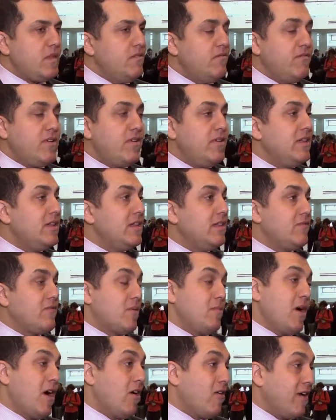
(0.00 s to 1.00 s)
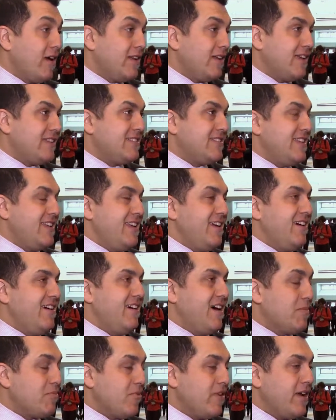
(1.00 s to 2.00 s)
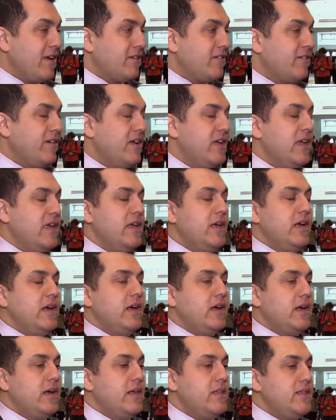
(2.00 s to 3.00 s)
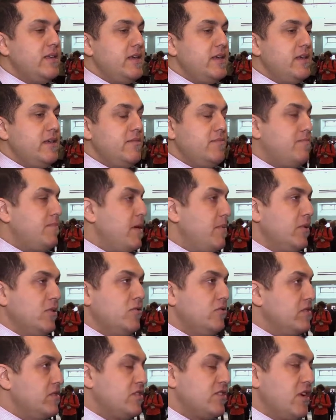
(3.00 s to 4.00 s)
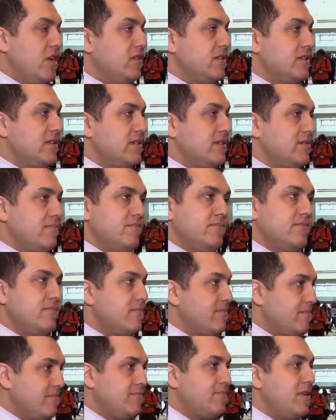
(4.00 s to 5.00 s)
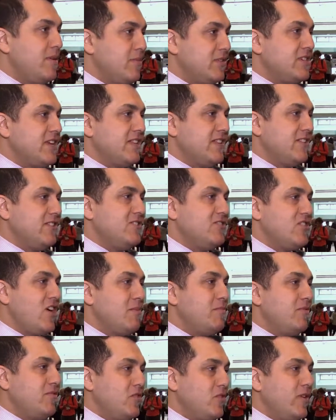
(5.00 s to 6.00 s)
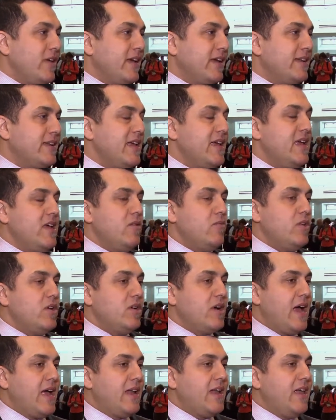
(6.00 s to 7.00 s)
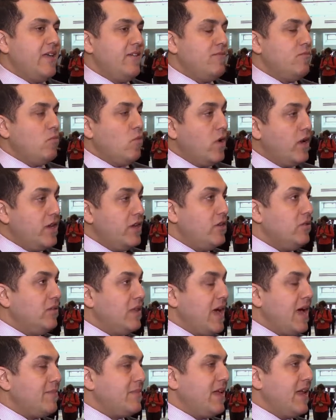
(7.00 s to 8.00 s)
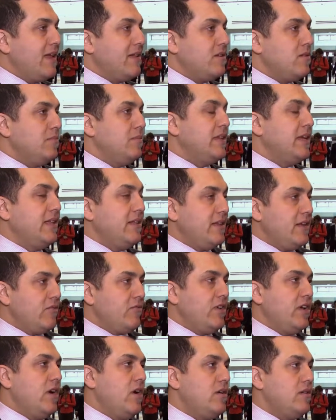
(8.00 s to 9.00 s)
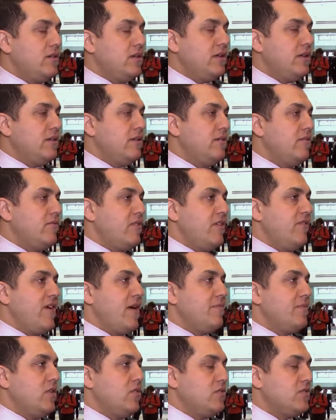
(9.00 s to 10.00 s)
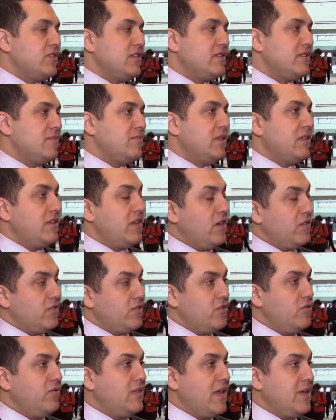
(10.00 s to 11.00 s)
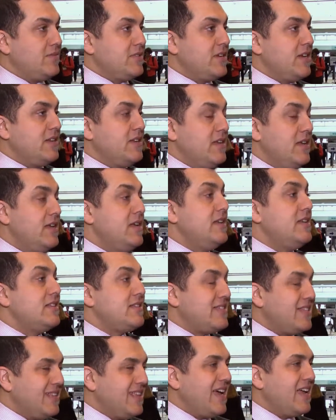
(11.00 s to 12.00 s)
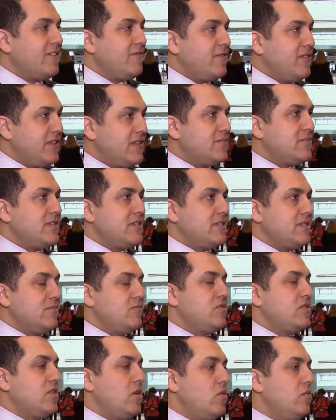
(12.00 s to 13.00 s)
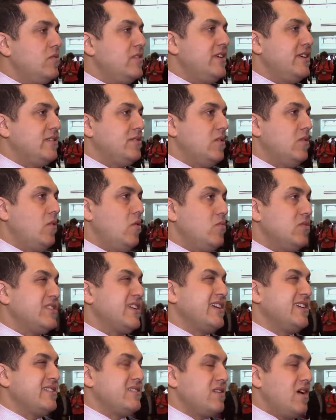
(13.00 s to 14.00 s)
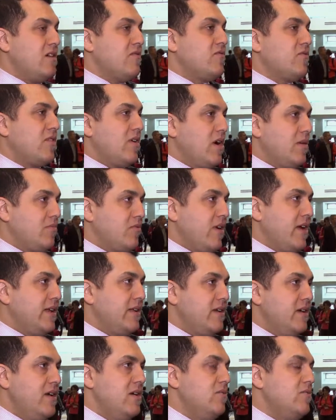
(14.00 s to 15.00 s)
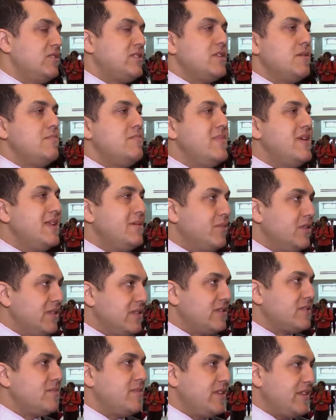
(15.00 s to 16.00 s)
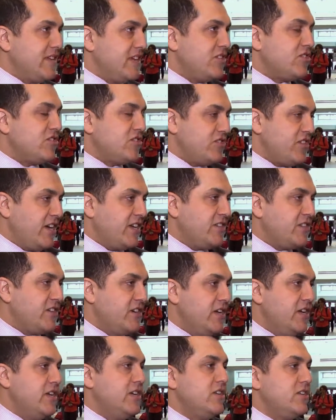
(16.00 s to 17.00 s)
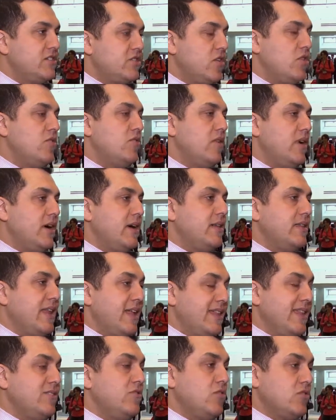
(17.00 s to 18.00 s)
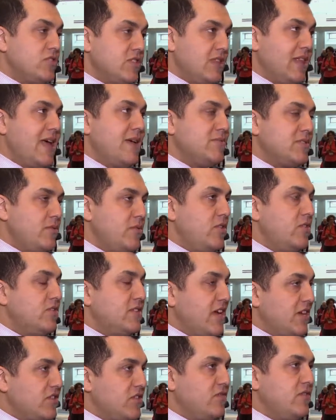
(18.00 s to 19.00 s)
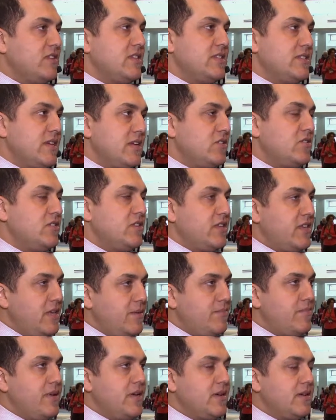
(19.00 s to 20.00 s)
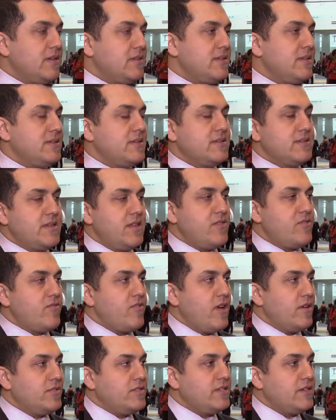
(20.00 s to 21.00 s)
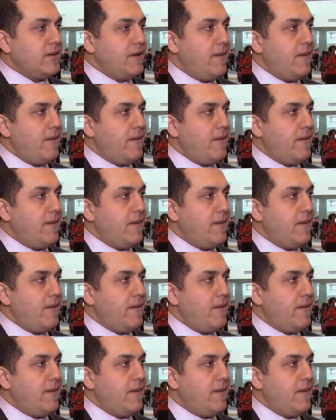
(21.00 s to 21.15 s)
Very little from our end as the operator. The people who installed the system pretty much had the job of doing it. We had one new lab that had completely revamped the whole system, but the other two labs that still had Philips system was only almost like a software upgrade with some minimal instrumentation change. So, and those are the labs that we used actually for the study to keep consistency throughout.